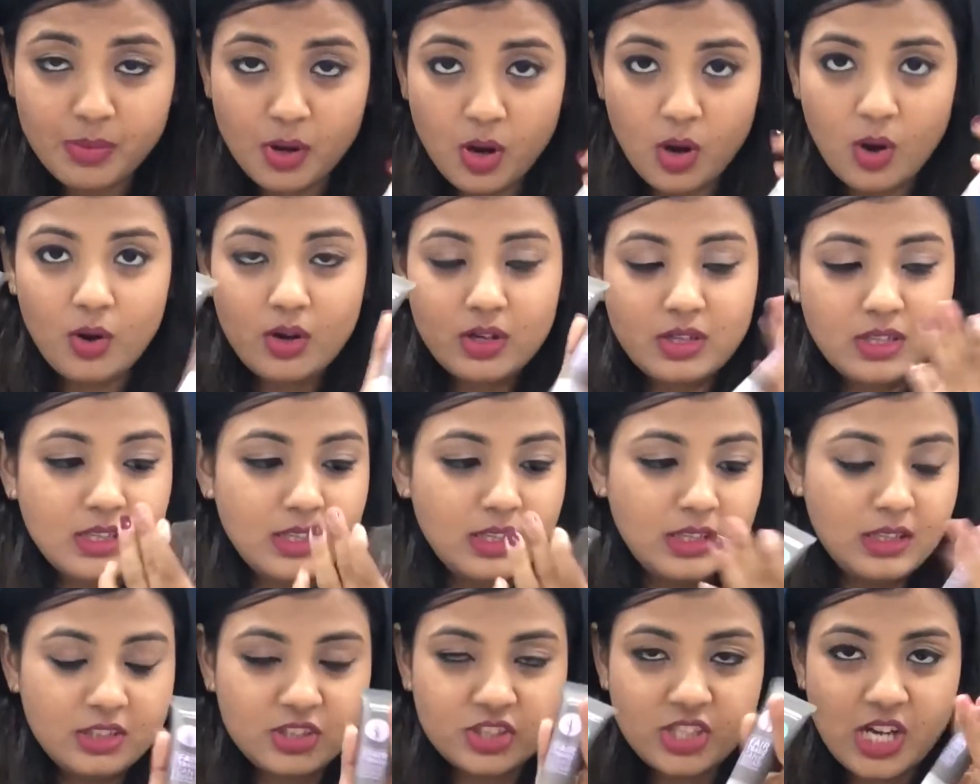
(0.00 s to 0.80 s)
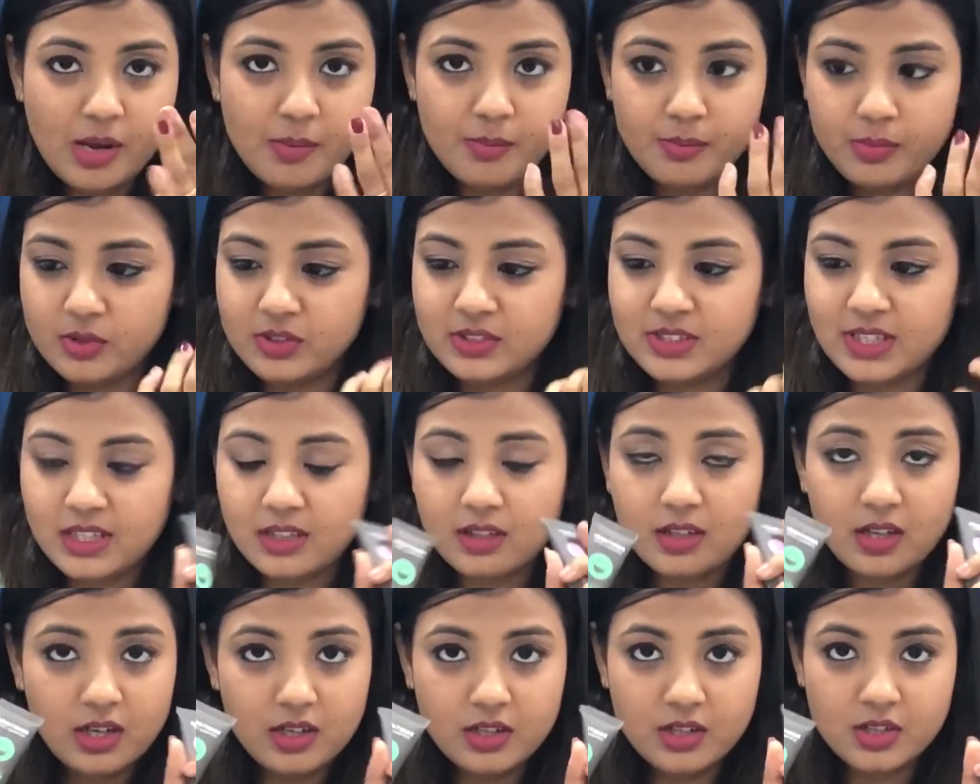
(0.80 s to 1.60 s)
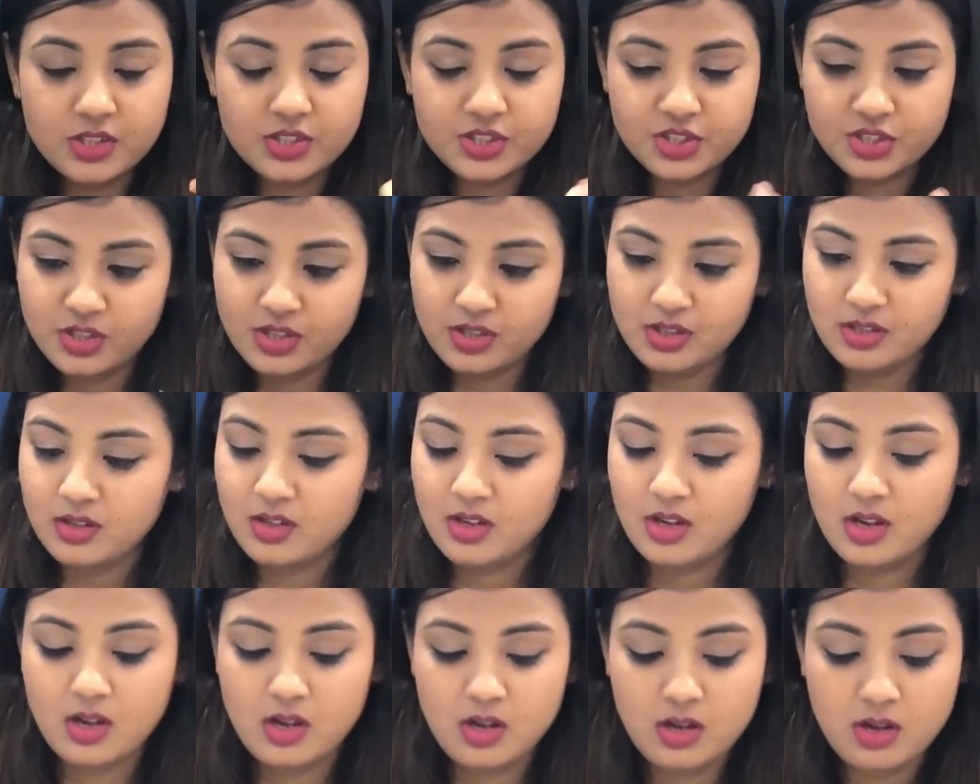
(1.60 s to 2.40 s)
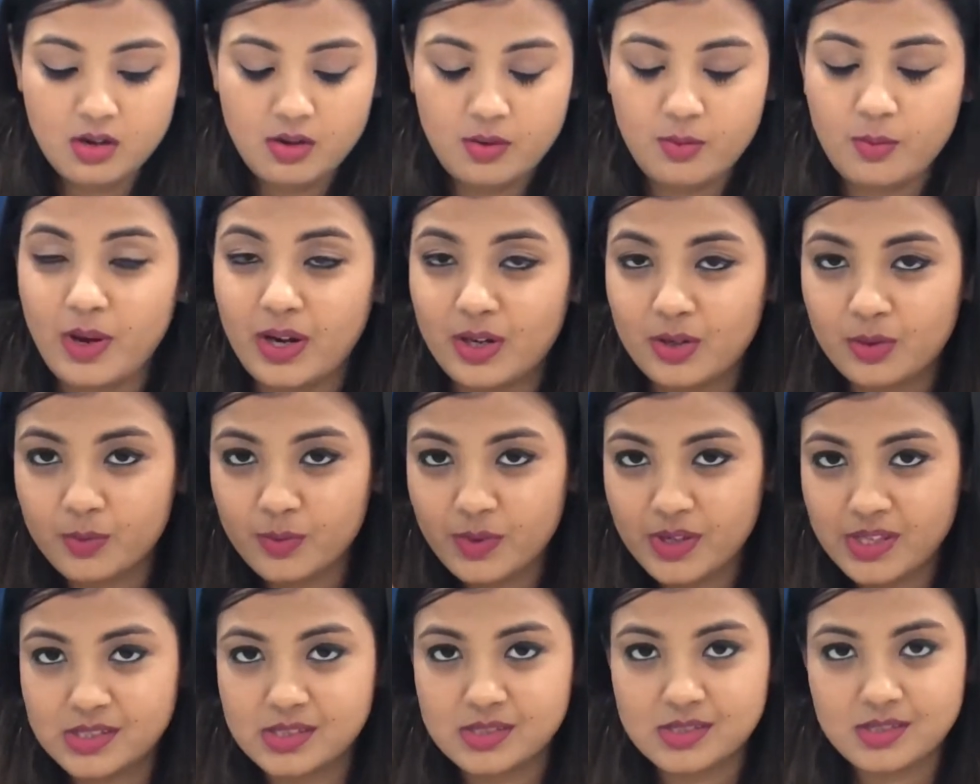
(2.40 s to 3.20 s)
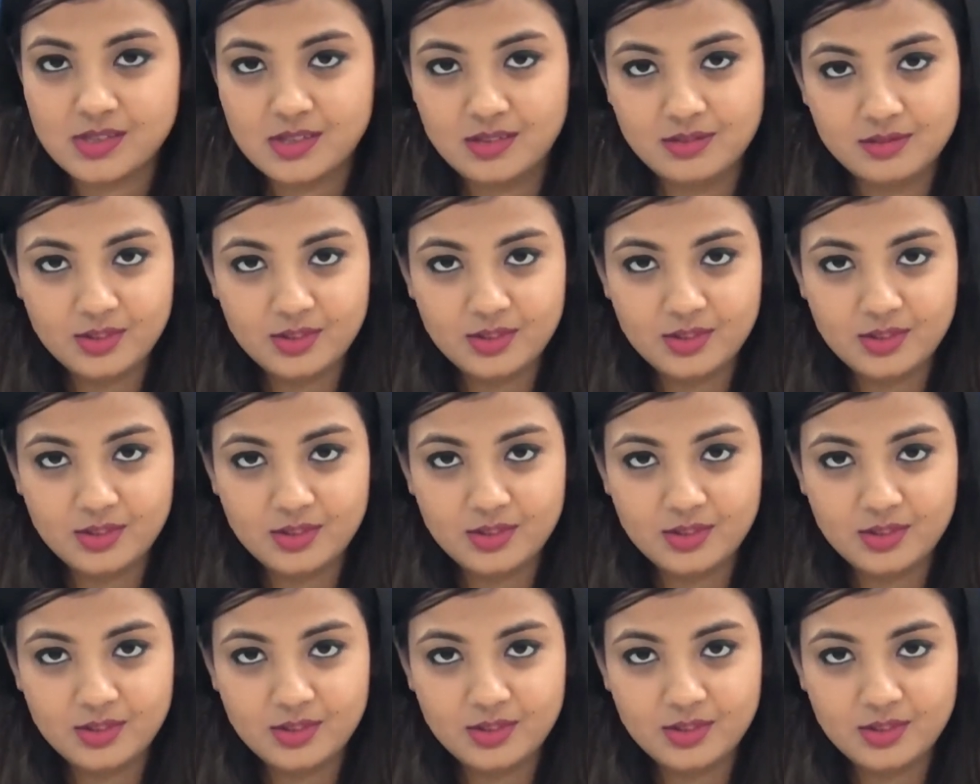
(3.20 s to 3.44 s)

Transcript: hotel shampoos and conditioner. Why to waste